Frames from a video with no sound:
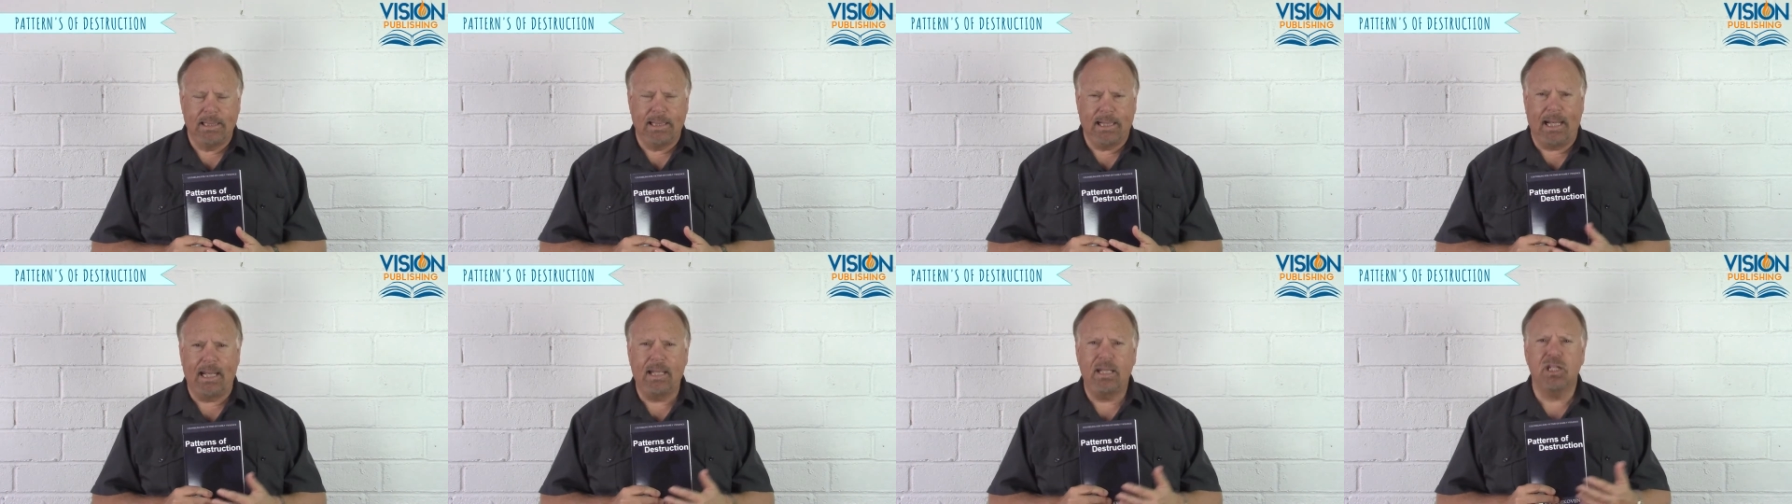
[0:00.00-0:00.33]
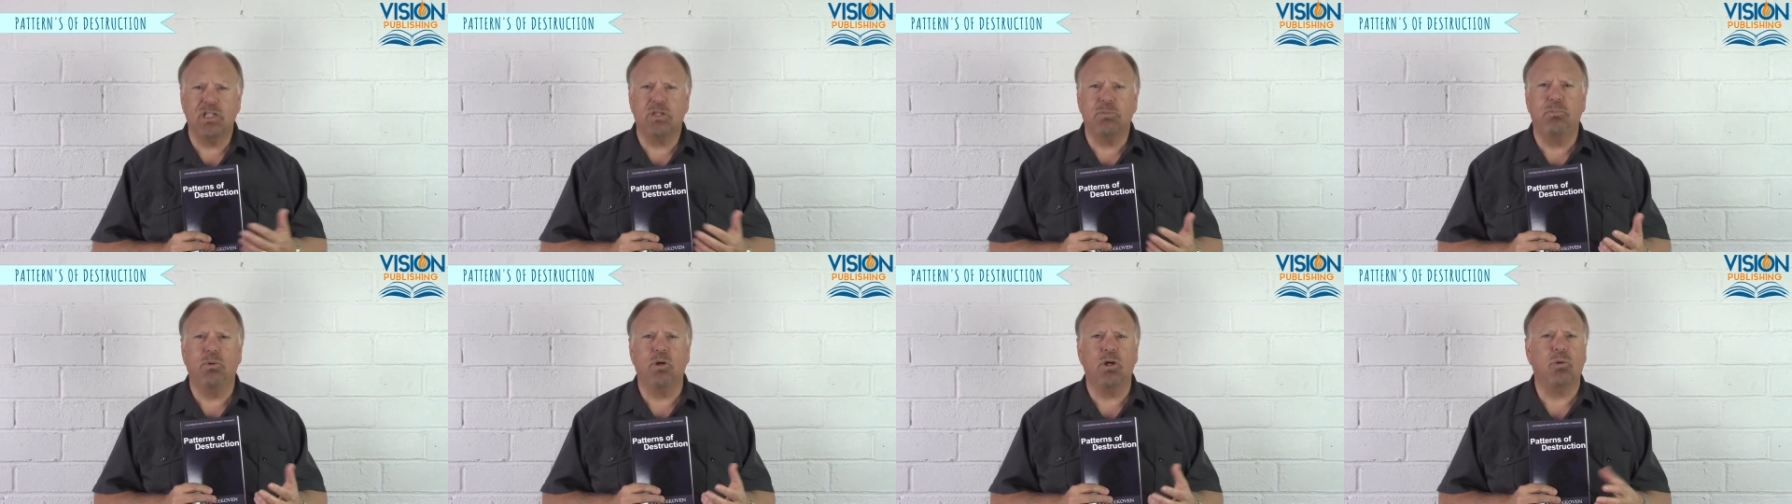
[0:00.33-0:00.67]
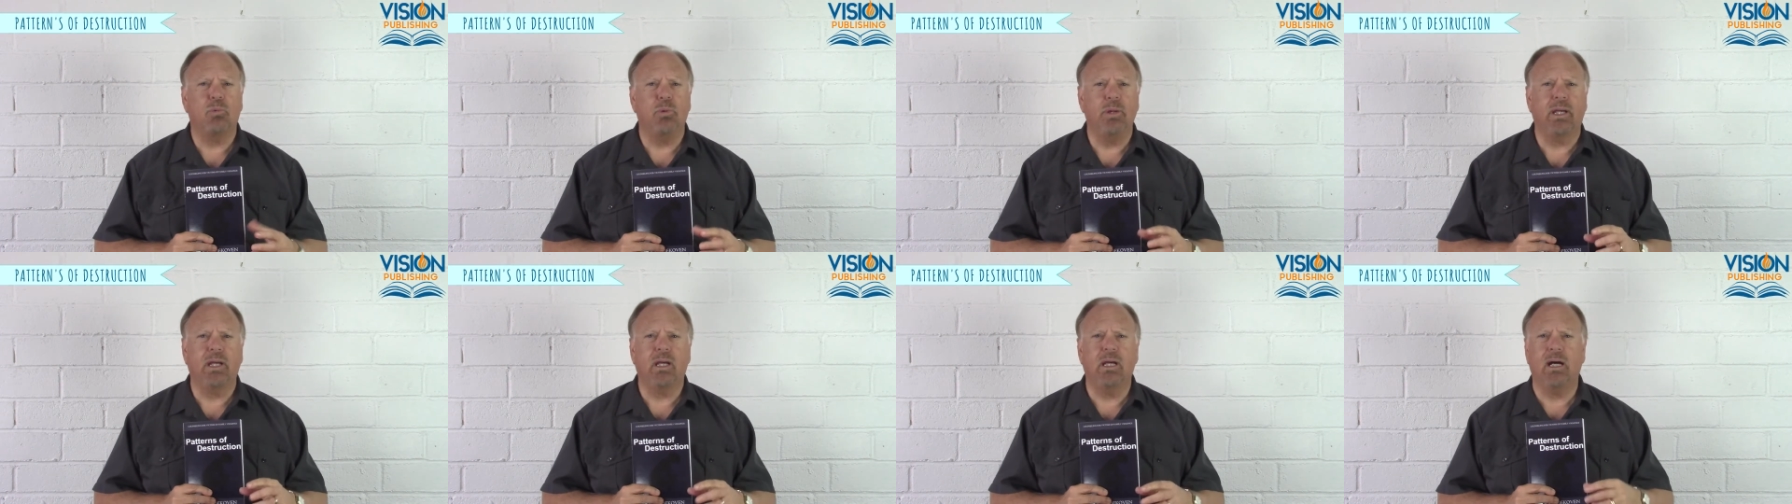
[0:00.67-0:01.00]
In this
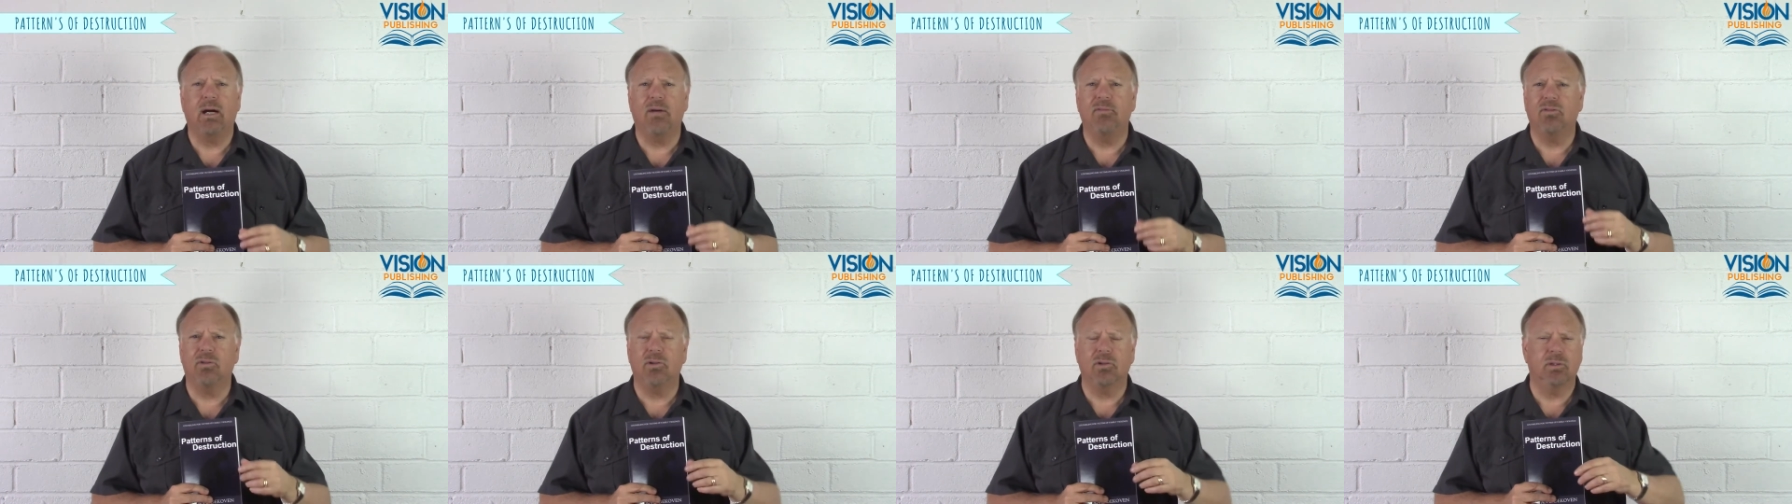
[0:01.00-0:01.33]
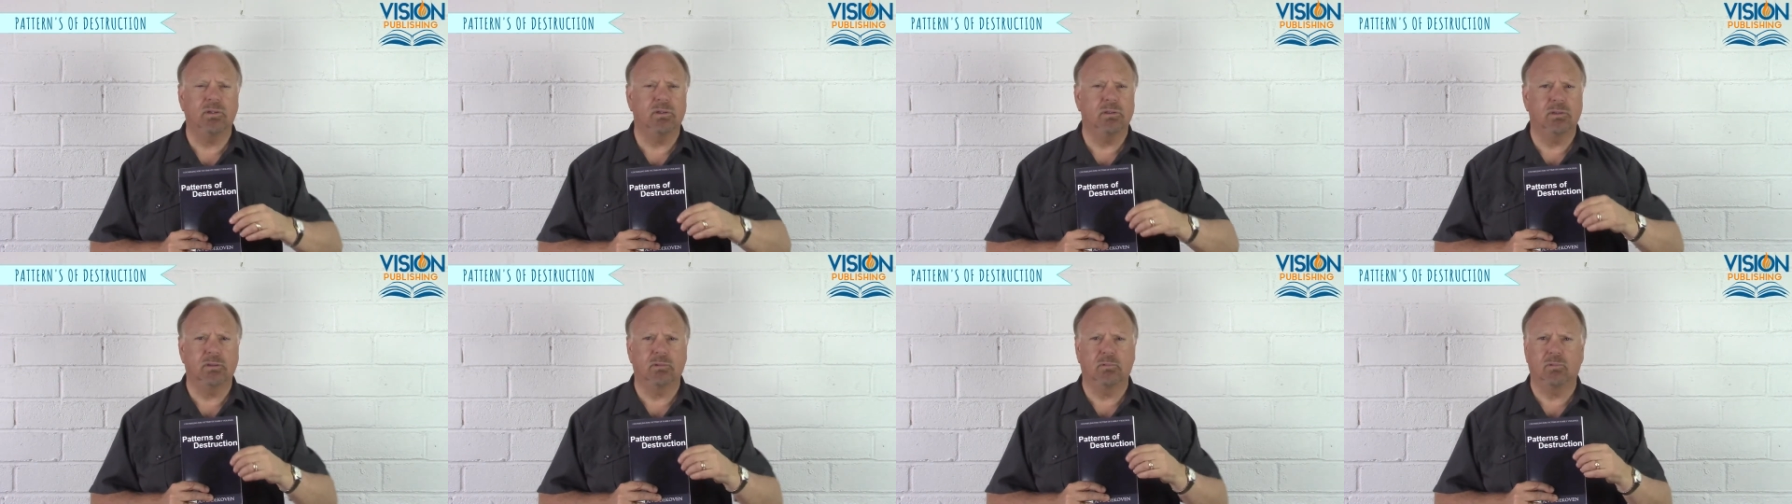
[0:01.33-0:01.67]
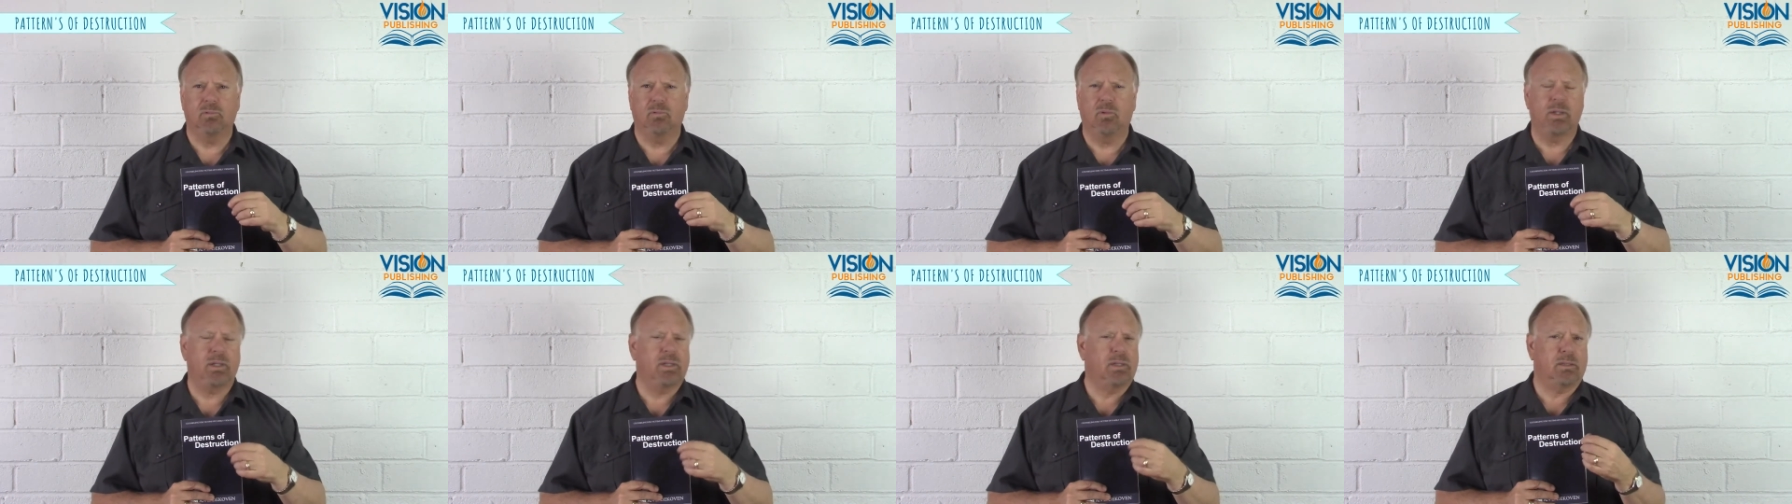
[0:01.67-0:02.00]
book, we cover
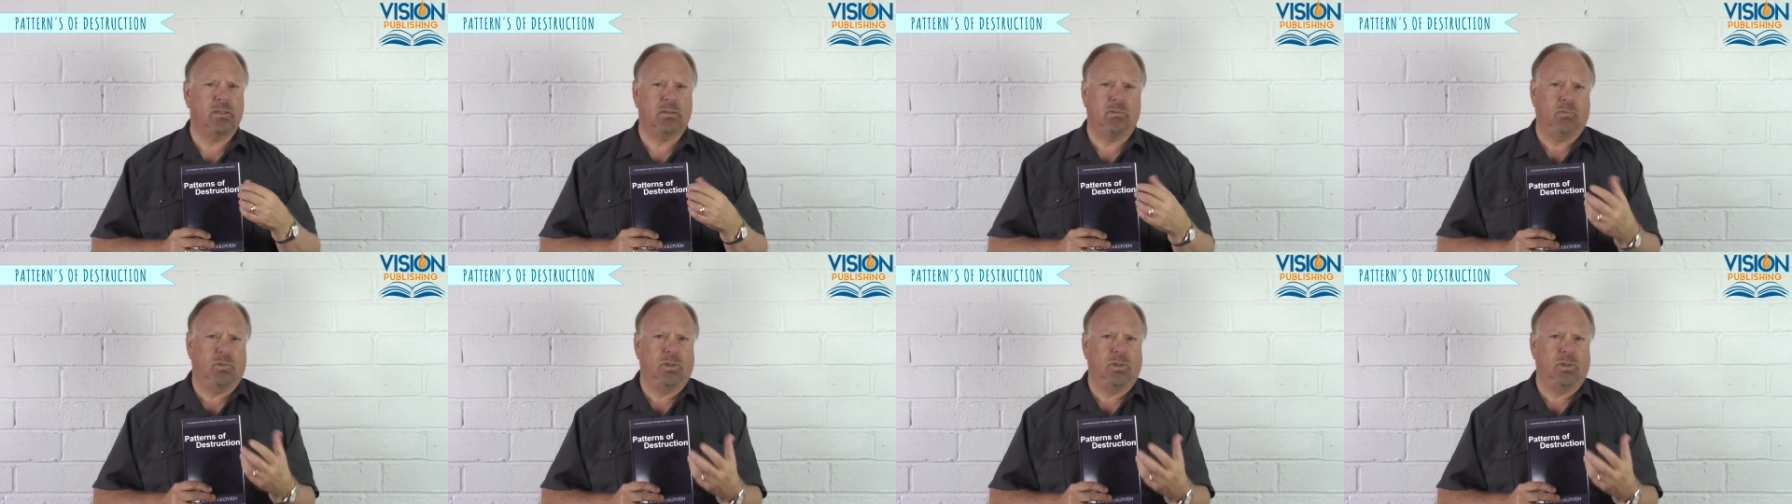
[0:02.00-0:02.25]
what's,